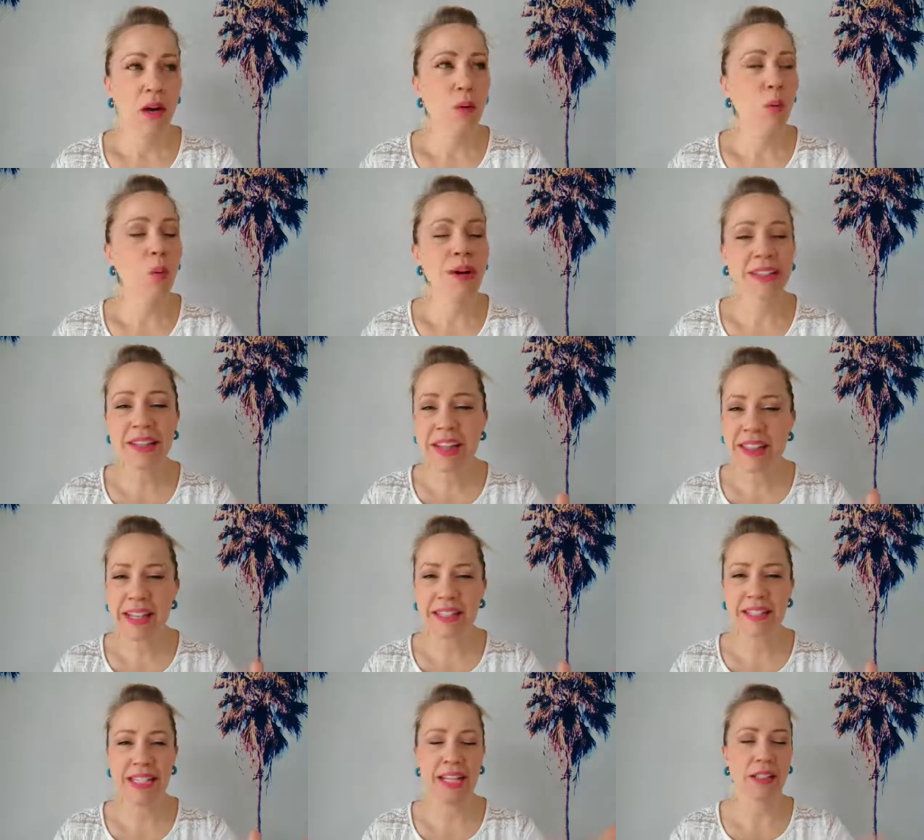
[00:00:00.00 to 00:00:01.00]
One of the
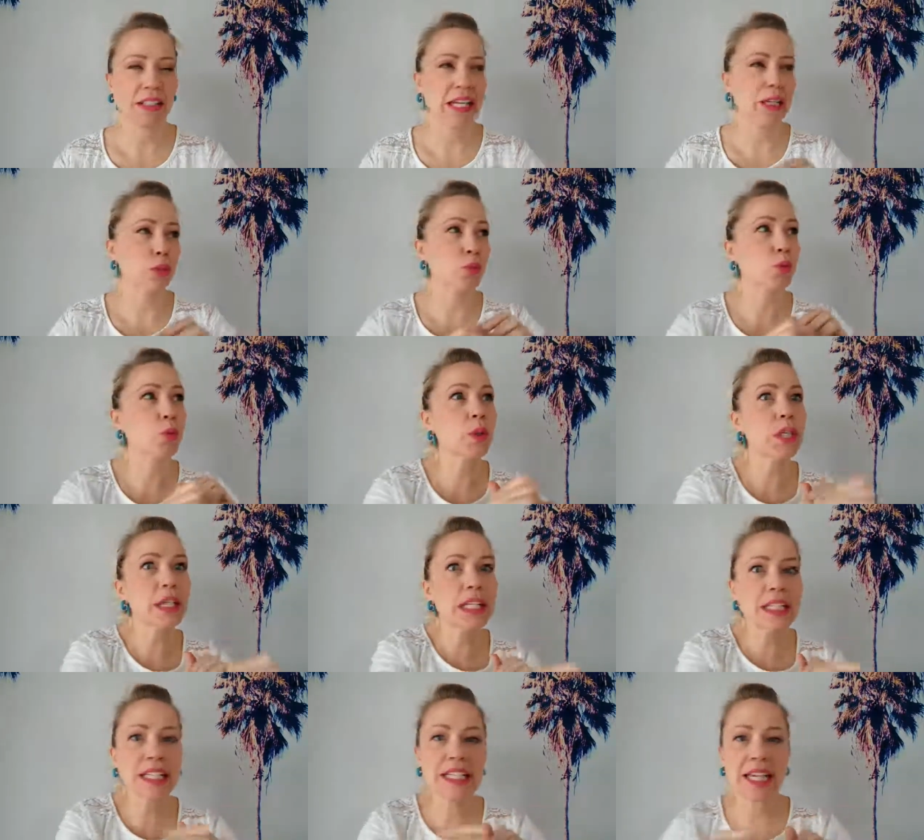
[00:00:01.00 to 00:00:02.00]
things that like
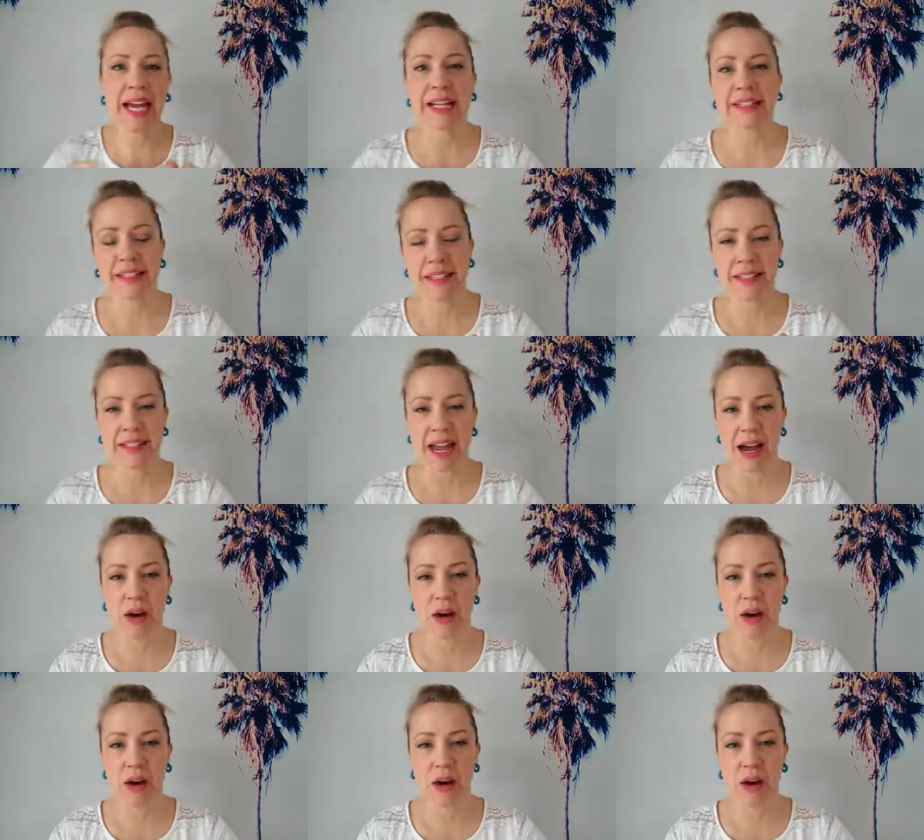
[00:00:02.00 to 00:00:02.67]
really yanks us